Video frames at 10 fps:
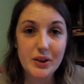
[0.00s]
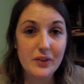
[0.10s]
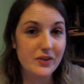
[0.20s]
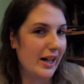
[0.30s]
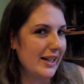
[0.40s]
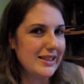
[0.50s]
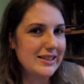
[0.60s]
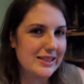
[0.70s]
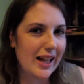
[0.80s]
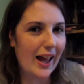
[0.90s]

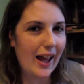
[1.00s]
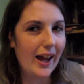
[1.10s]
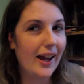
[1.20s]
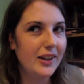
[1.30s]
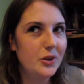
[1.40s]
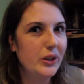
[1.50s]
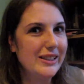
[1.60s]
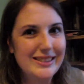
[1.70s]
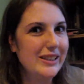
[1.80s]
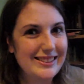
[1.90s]
Venice and
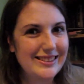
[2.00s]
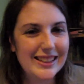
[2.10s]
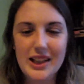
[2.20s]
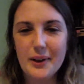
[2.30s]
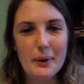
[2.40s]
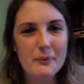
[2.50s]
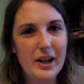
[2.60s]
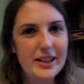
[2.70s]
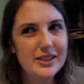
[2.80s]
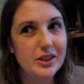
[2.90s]
Greece.
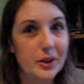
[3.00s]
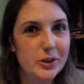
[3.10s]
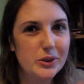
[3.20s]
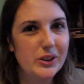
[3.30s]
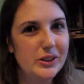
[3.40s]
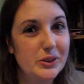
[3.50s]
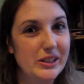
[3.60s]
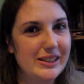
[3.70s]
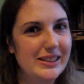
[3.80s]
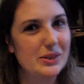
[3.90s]
Venice, Kotor, and
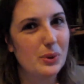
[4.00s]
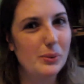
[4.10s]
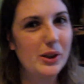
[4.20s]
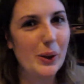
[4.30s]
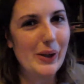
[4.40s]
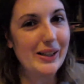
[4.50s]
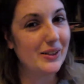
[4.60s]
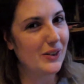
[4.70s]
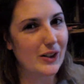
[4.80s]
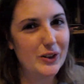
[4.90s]
Greece. That's where we're going,
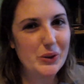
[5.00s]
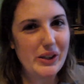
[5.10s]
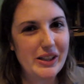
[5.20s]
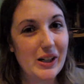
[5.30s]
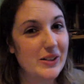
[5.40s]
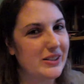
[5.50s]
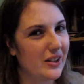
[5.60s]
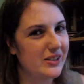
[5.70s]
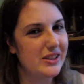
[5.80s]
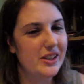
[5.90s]
around the Greek Isles.
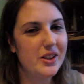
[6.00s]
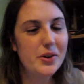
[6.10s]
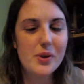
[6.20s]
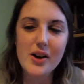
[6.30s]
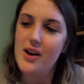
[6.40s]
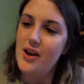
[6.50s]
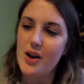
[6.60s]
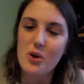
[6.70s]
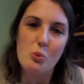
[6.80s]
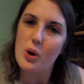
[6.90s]
I'll see you
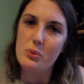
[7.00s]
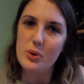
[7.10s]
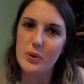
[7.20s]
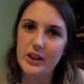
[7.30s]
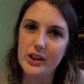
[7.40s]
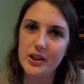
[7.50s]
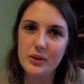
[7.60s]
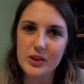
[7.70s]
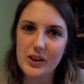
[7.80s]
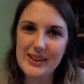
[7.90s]
when we're ready to
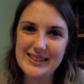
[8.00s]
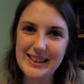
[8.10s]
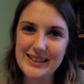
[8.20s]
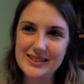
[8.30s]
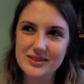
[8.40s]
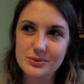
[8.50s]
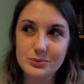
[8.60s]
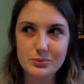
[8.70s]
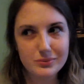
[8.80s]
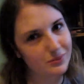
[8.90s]
go on holiday.
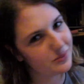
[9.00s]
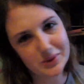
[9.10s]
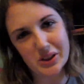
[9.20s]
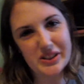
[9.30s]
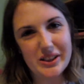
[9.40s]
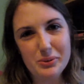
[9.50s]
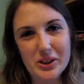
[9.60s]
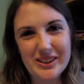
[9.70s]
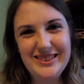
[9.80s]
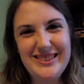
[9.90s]
So I'll see you
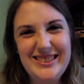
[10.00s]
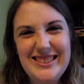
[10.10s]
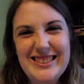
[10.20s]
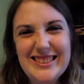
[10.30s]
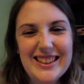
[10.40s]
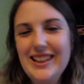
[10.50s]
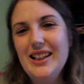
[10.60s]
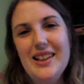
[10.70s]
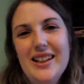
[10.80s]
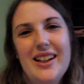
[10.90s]
tomorrow.
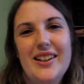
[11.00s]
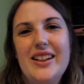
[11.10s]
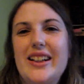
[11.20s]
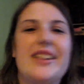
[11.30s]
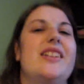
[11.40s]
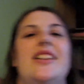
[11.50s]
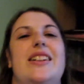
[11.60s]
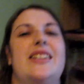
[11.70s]
All right.